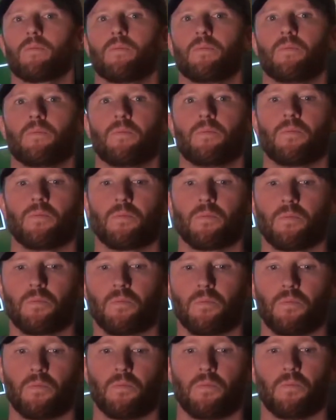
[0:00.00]

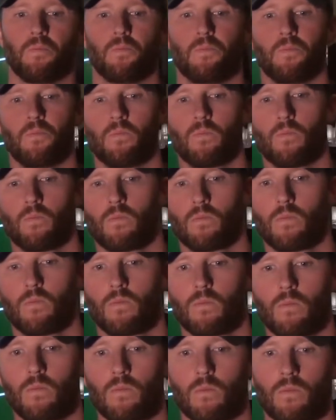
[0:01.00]

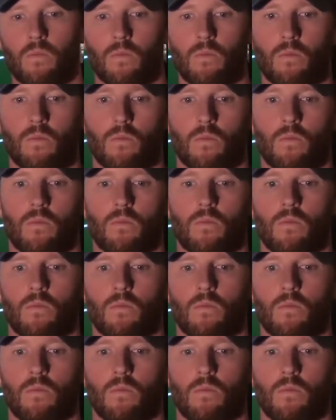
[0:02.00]
The person shown says nothing.